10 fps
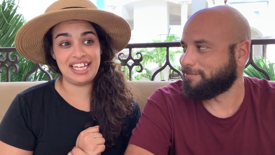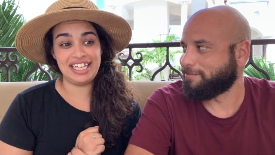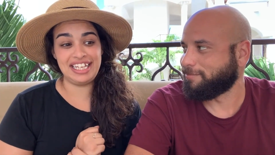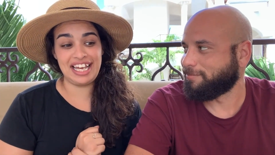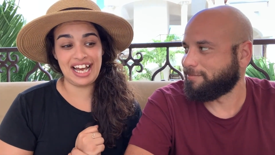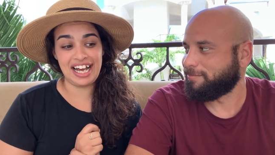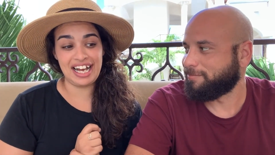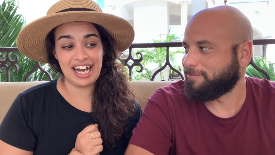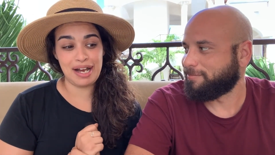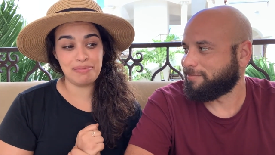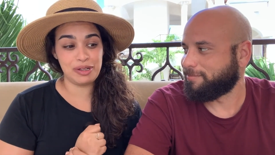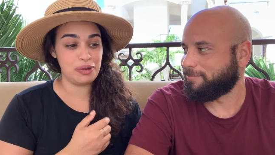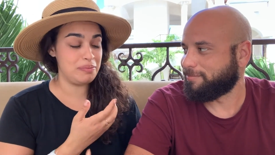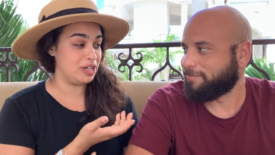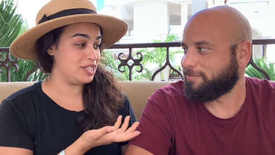Speaker 1: Yeah, I'm a little
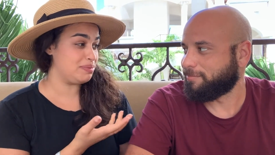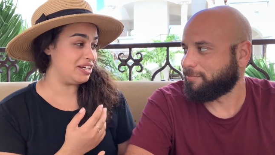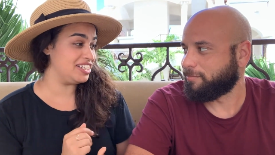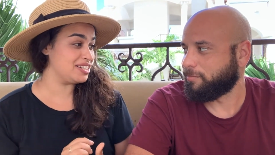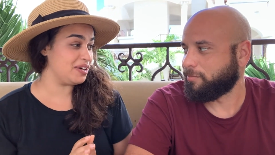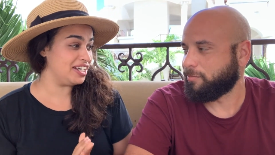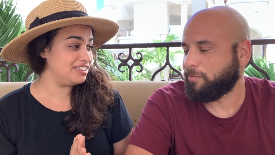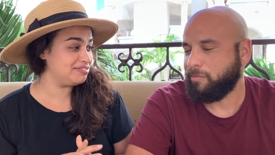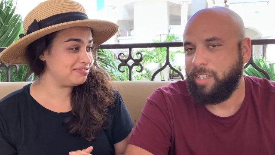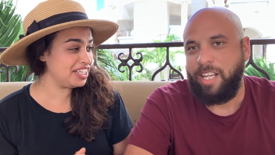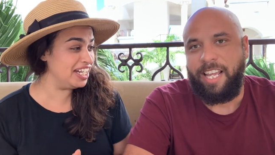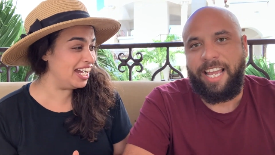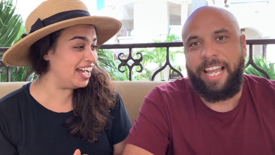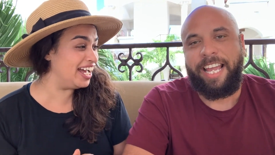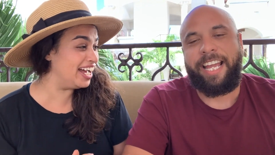embarrassed by this. Go ahead.
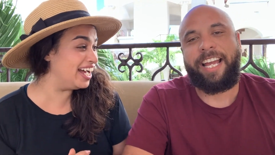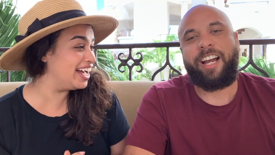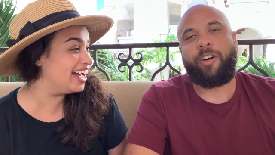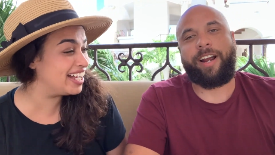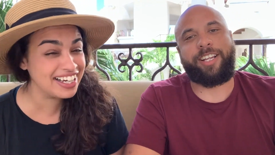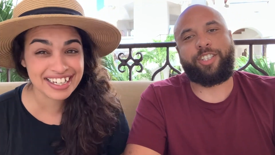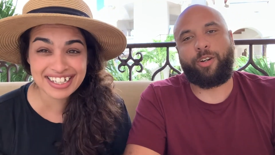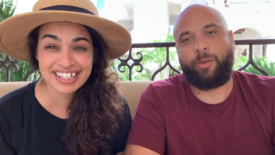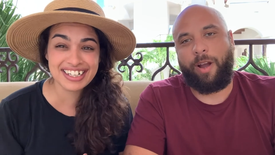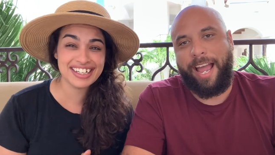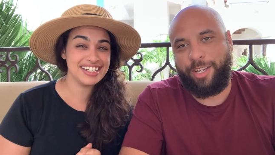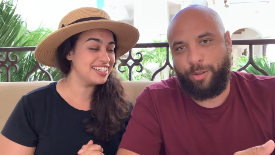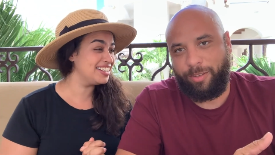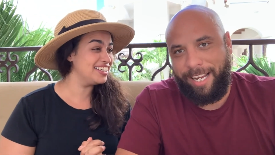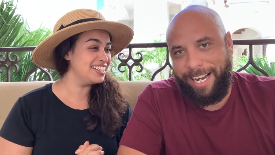
Speaker 2: Right, so as you
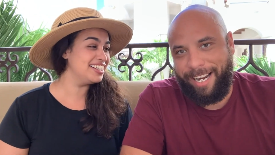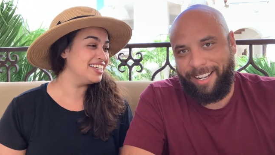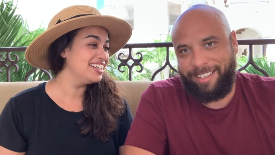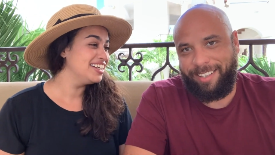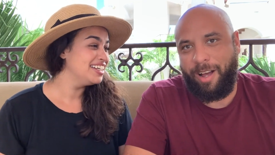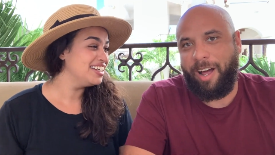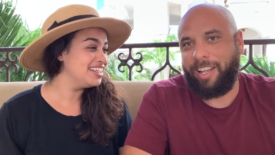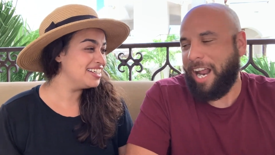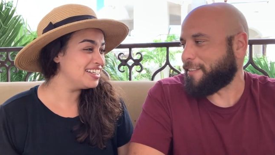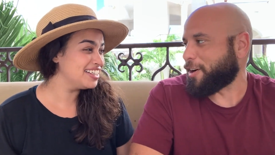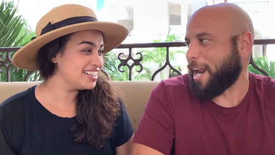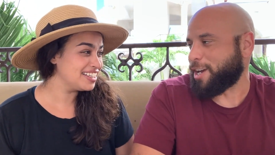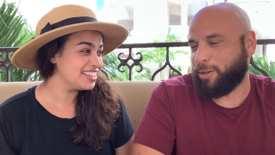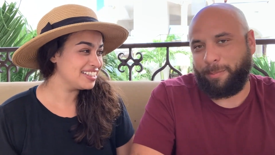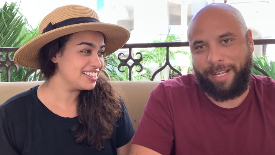land at a lot of
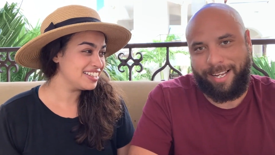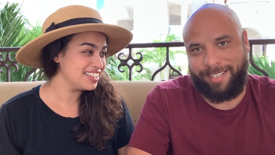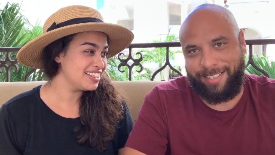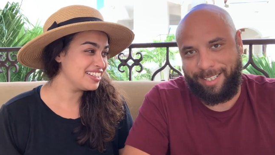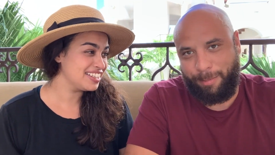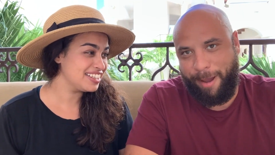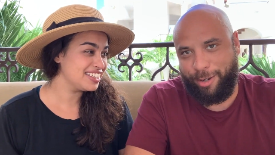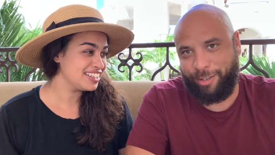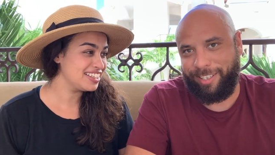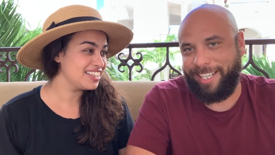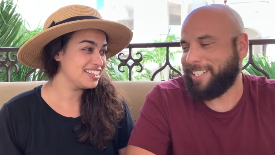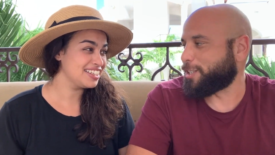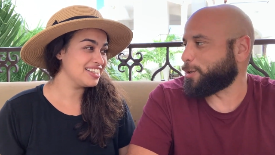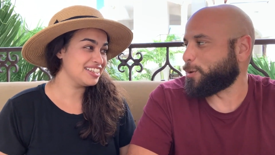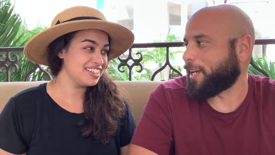international places, especially
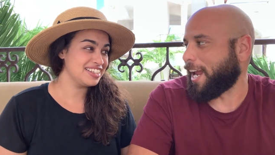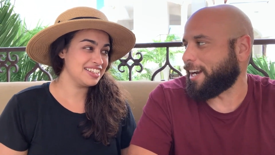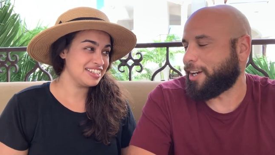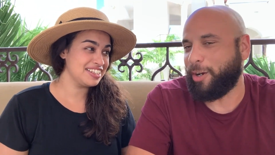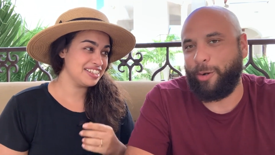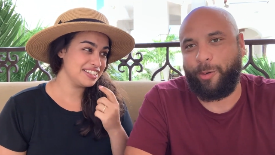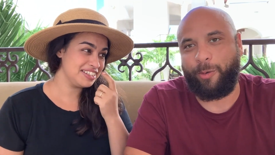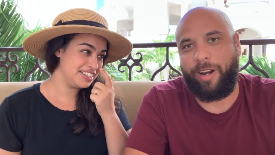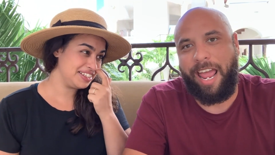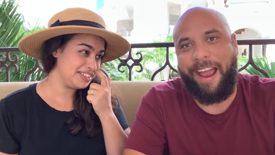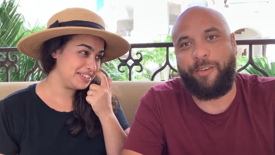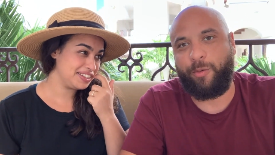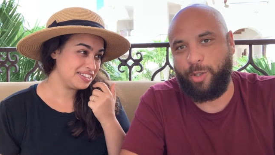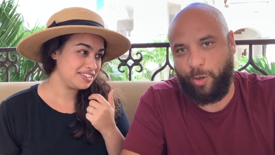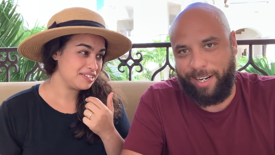into Cancun,
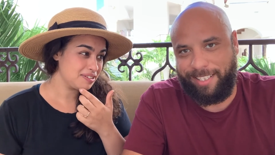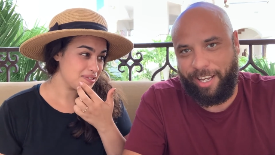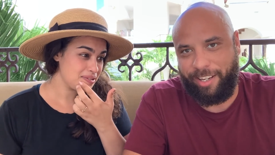everyone's trying to sell